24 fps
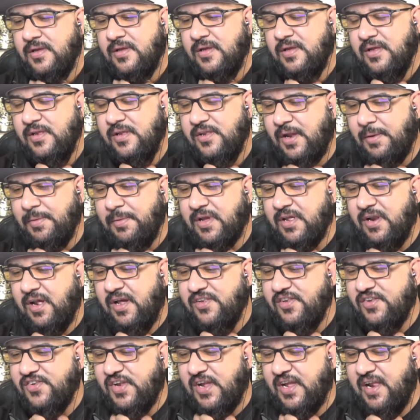Tommy
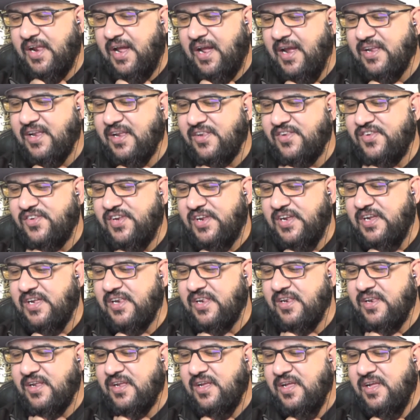Carranza saying, I can see it.
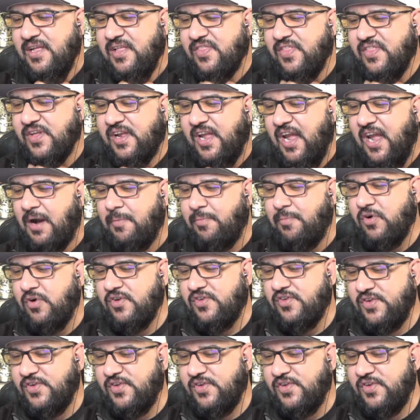The Cowboys do